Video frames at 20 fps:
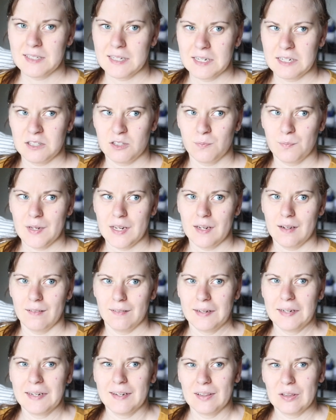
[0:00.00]
hit me
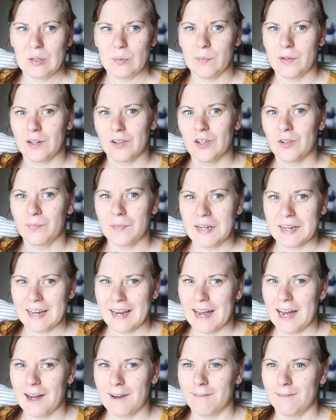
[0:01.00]
like the middle of my
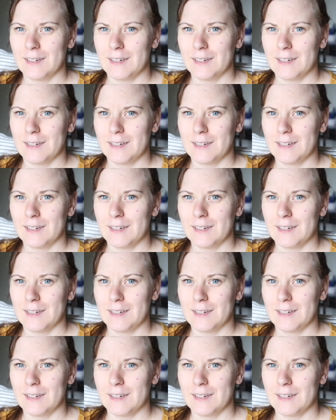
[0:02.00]
calf,